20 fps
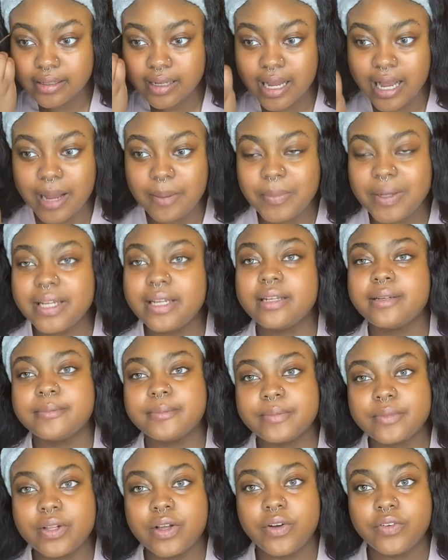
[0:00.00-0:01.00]
I
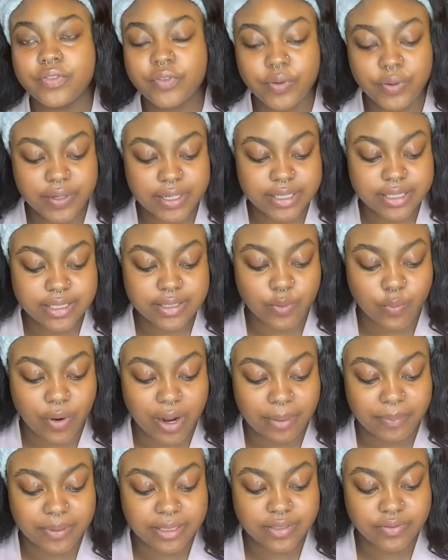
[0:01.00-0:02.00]
mean, of course,
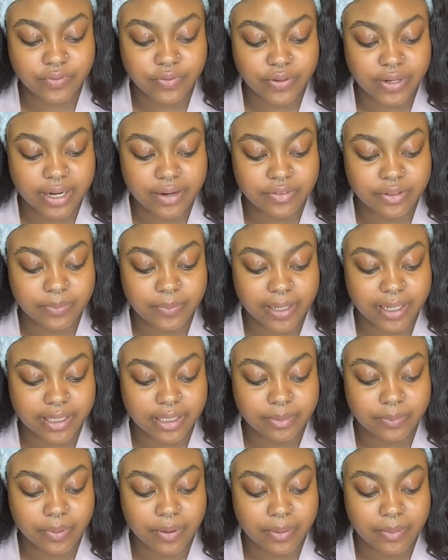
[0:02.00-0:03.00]
WAP isn't for everybody,
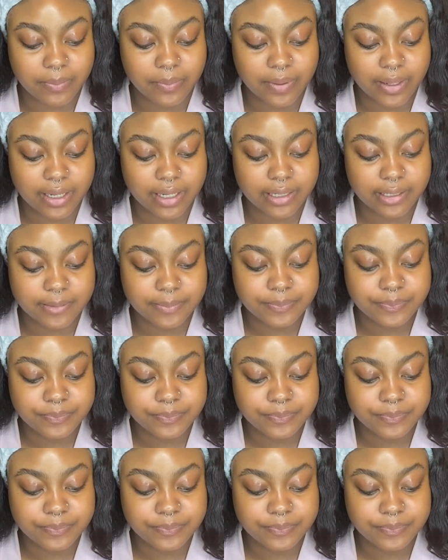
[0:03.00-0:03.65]
blah, blah.